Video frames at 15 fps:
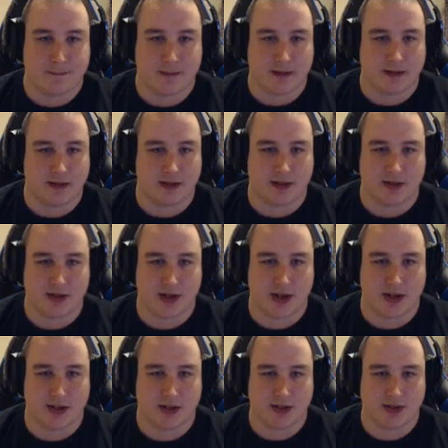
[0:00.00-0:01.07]
nothing
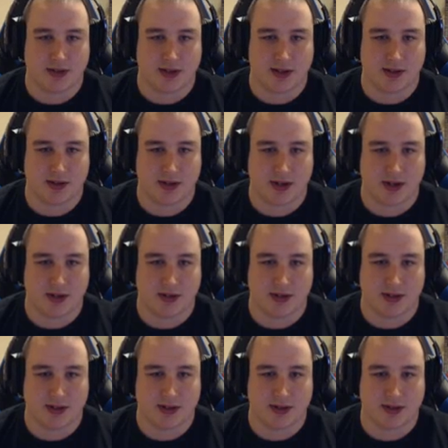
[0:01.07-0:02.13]
changes, nothing
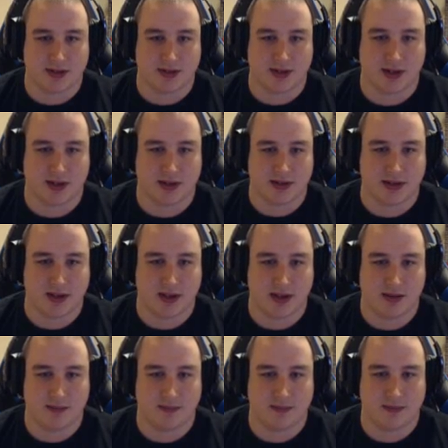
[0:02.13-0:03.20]
changes. This is all the
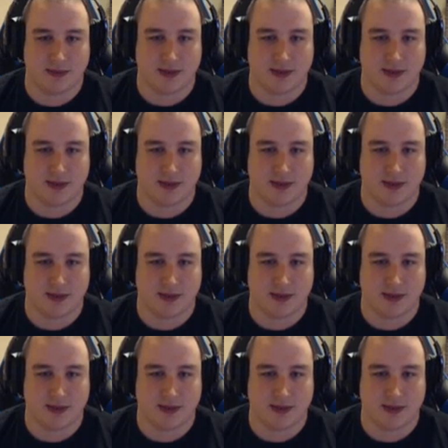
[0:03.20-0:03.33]
same.